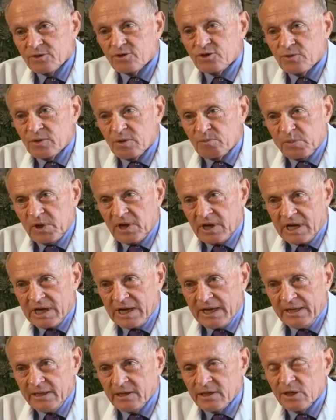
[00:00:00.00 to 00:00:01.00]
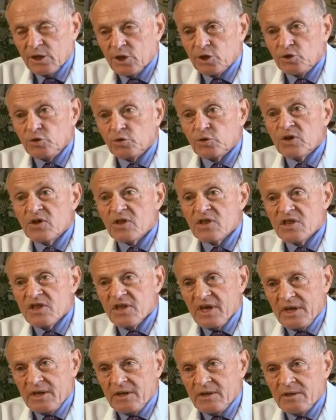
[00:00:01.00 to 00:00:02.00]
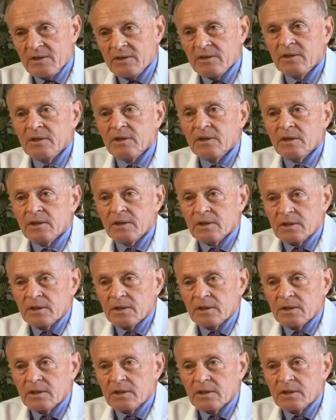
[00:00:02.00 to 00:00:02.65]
to apply, you can then